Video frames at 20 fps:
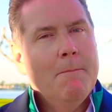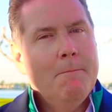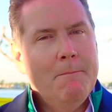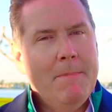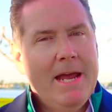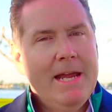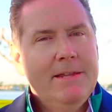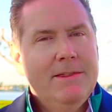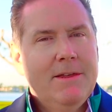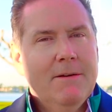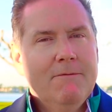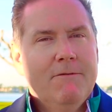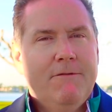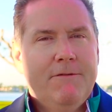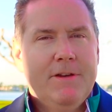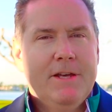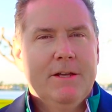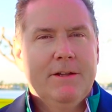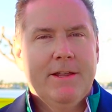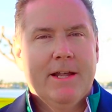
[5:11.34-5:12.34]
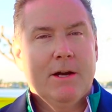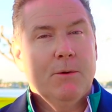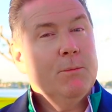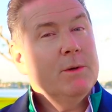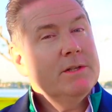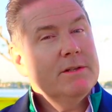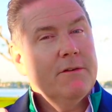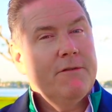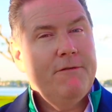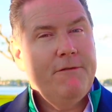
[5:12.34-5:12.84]
made them feel that it
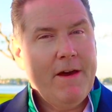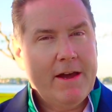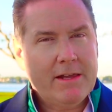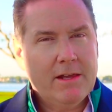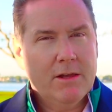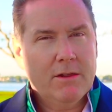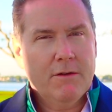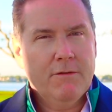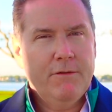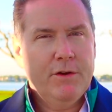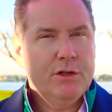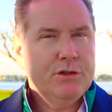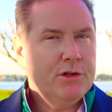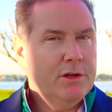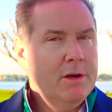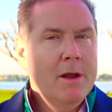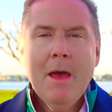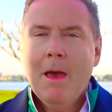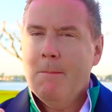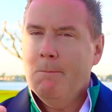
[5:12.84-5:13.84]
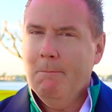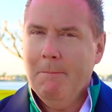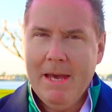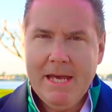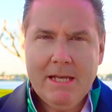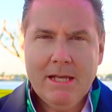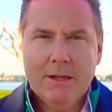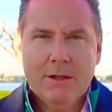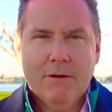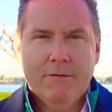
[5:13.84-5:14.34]
was affecting their vision,
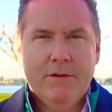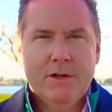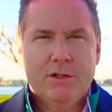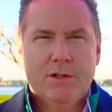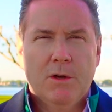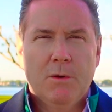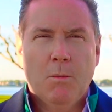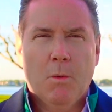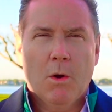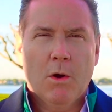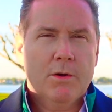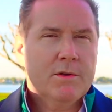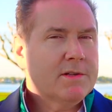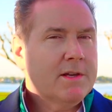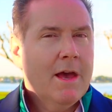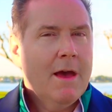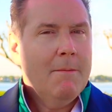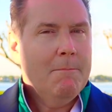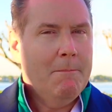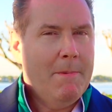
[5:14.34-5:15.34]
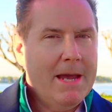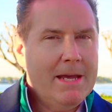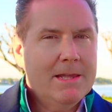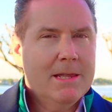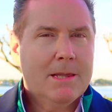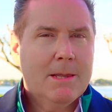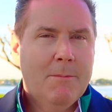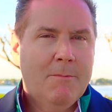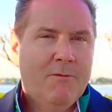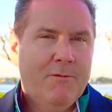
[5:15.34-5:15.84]
making their vision worse,
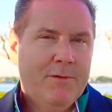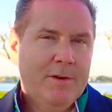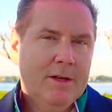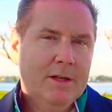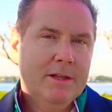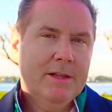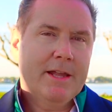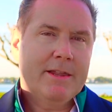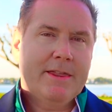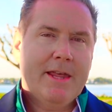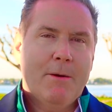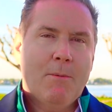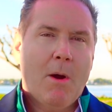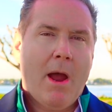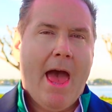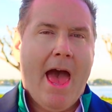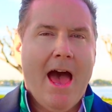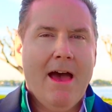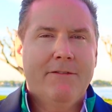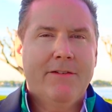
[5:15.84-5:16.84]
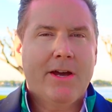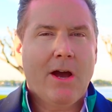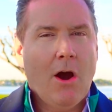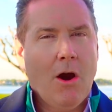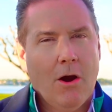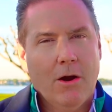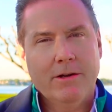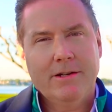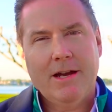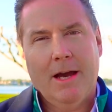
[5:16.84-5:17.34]
making them feel that they were having a
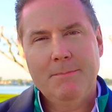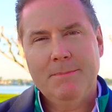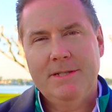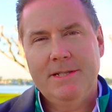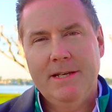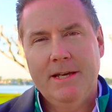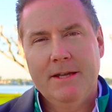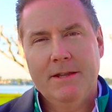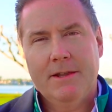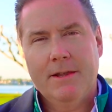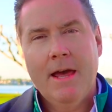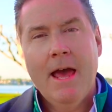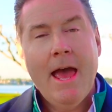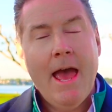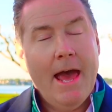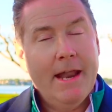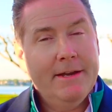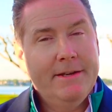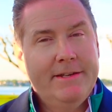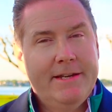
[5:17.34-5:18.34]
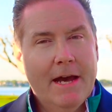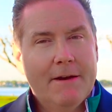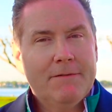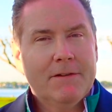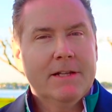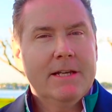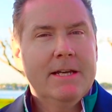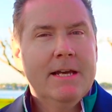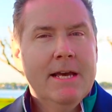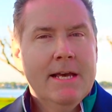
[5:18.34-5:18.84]
hard time seeing, and
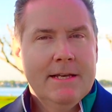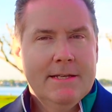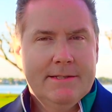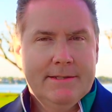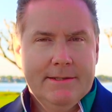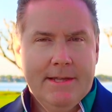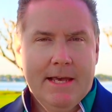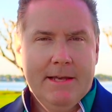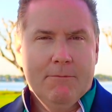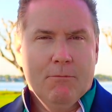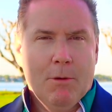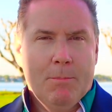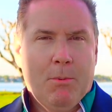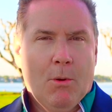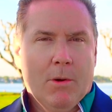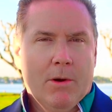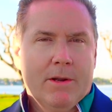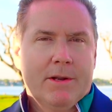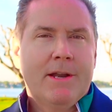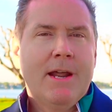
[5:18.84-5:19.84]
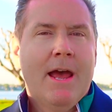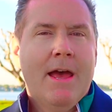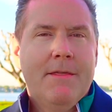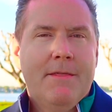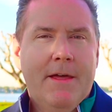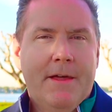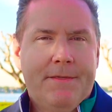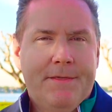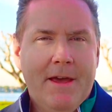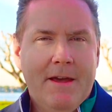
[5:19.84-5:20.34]
definitely they reported
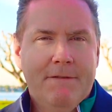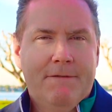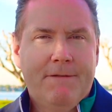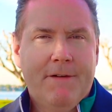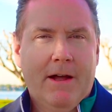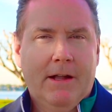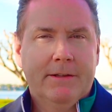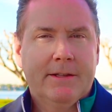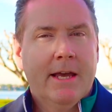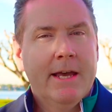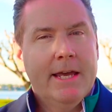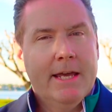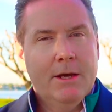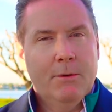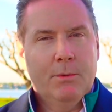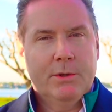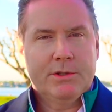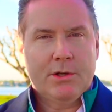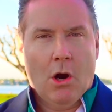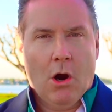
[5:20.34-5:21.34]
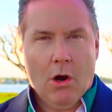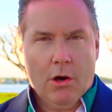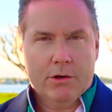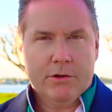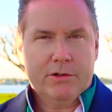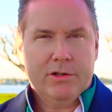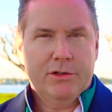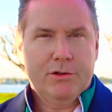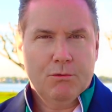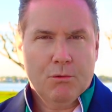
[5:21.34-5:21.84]
that they felt it was harder
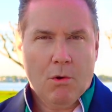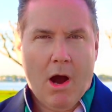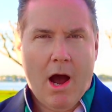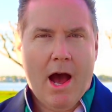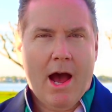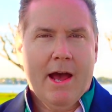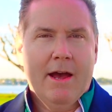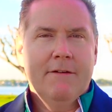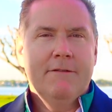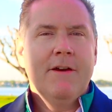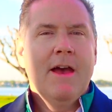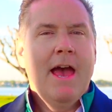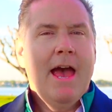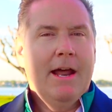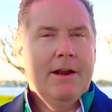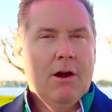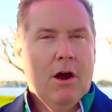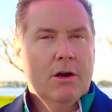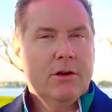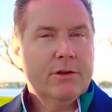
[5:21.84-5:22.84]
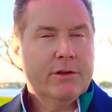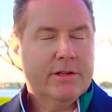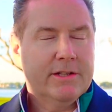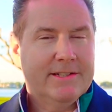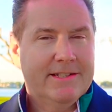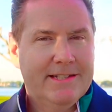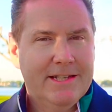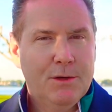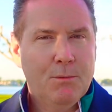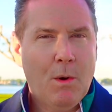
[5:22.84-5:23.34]
to drive and harder to
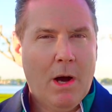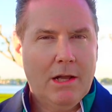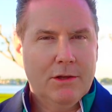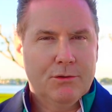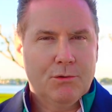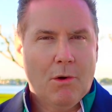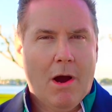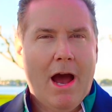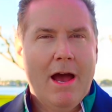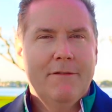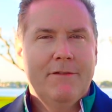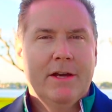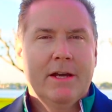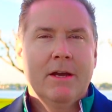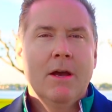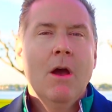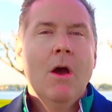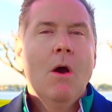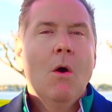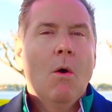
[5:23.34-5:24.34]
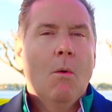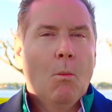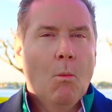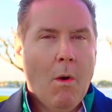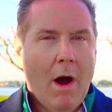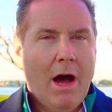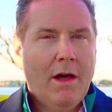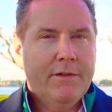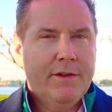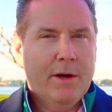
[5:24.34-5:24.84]
see while driving
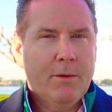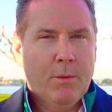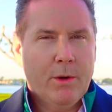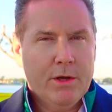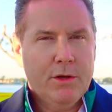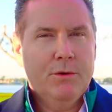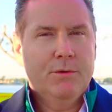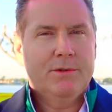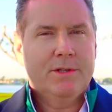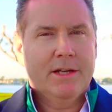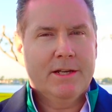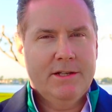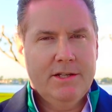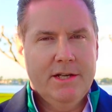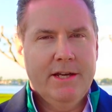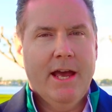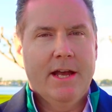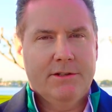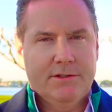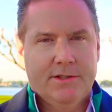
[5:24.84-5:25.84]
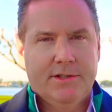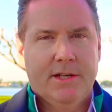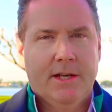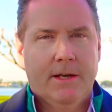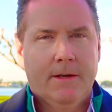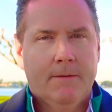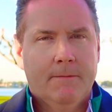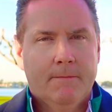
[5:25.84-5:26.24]
while they were using THC.